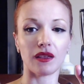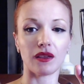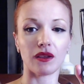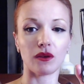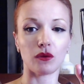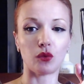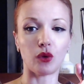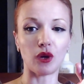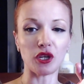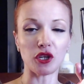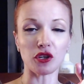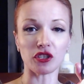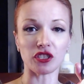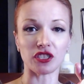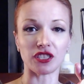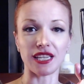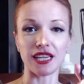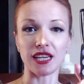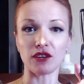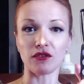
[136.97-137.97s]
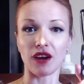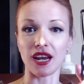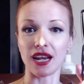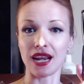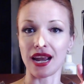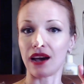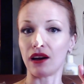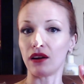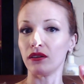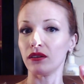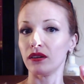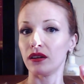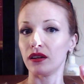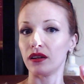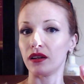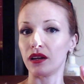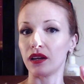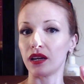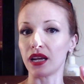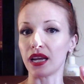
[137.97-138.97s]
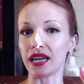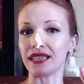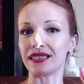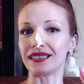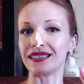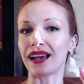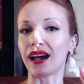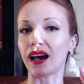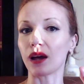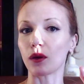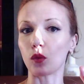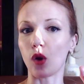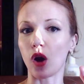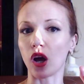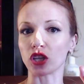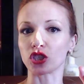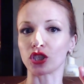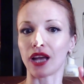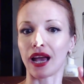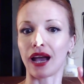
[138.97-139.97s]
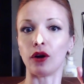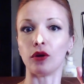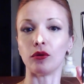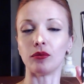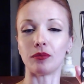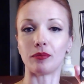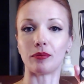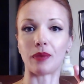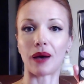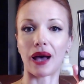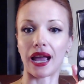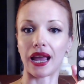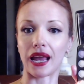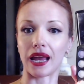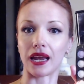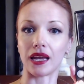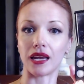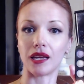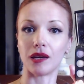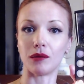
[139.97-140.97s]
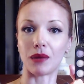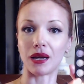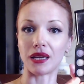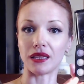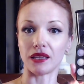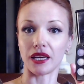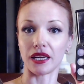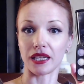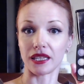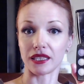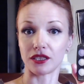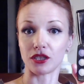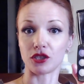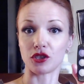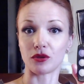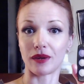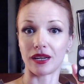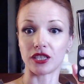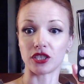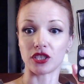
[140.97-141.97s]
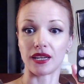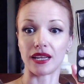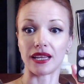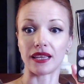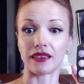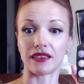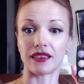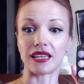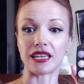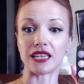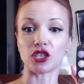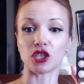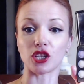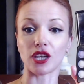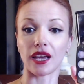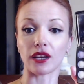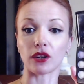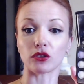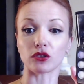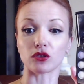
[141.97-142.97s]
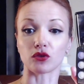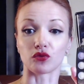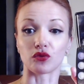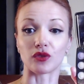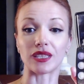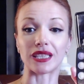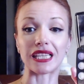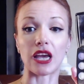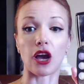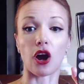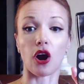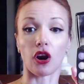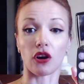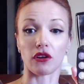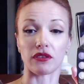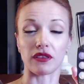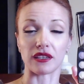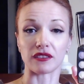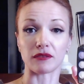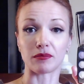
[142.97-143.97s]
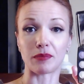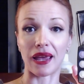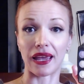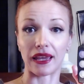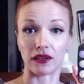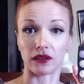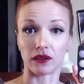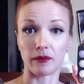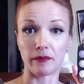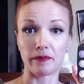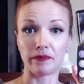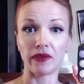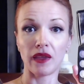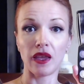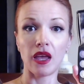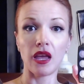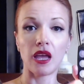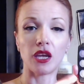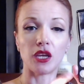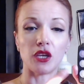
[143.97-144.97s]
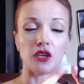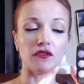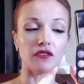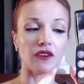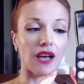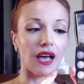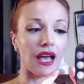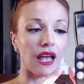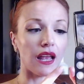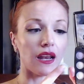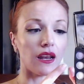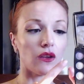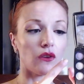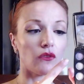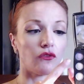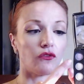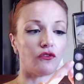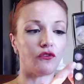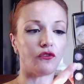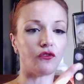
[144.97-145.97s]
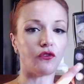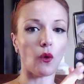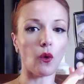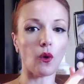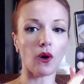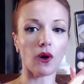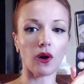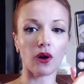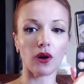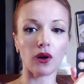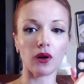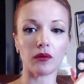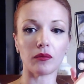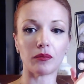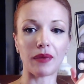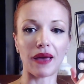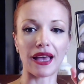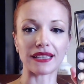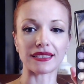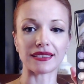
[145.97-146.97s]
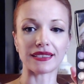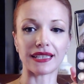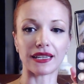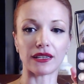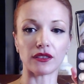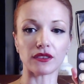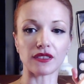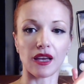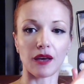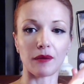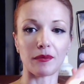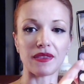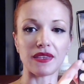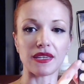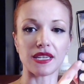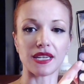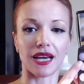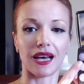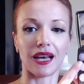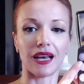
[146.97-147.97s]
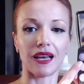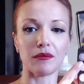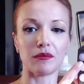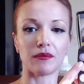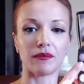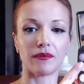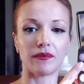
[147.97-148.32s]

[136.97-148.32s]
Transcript: what you're seeing right now is not washed out by my lighting situation. These shadows really are this pale. You've got 4 pastels up in the top,